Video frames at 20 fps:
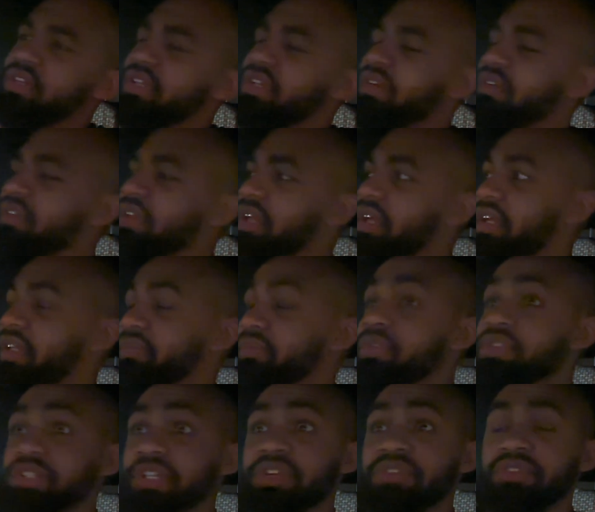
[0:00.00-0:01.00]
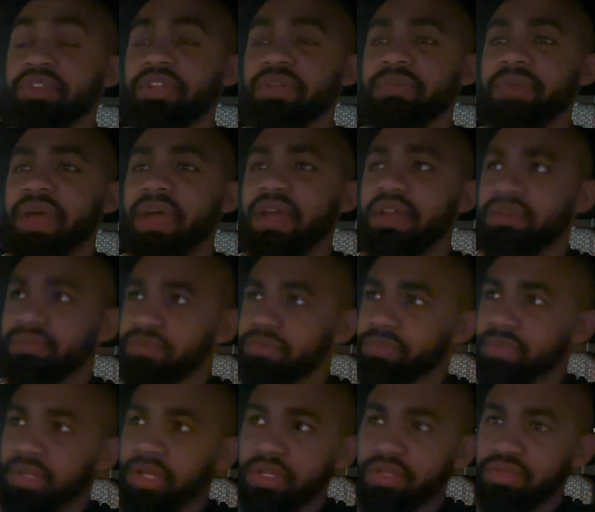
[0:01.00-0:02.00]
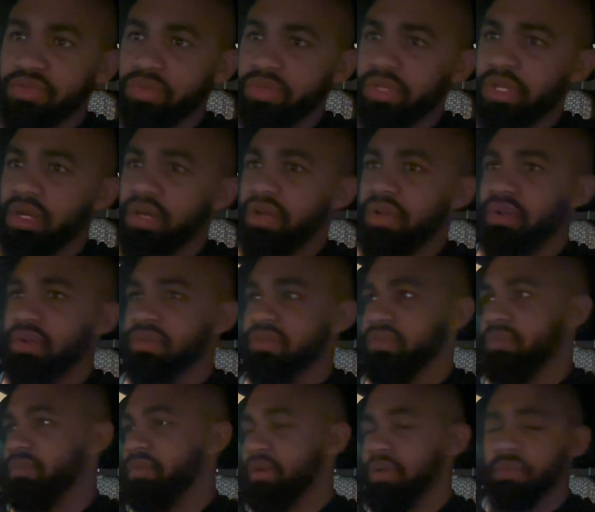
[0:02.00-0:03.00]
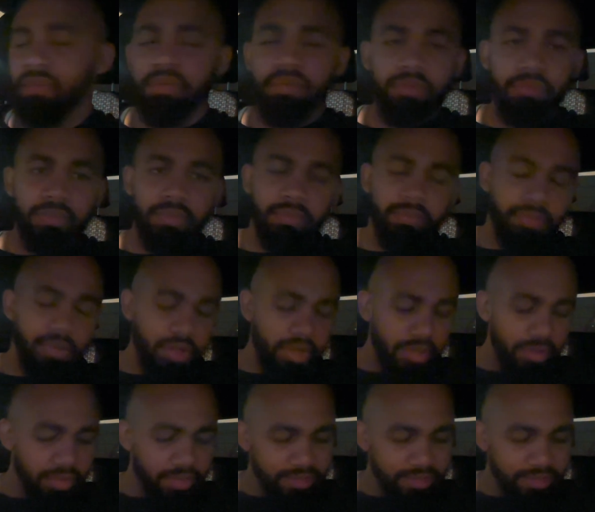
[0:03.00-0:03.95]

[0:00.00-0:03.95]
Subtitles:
and they were like, it's supposed to get really bad, and it's supposed to be like tornadoes, and blah, blah, blah, blah, blah.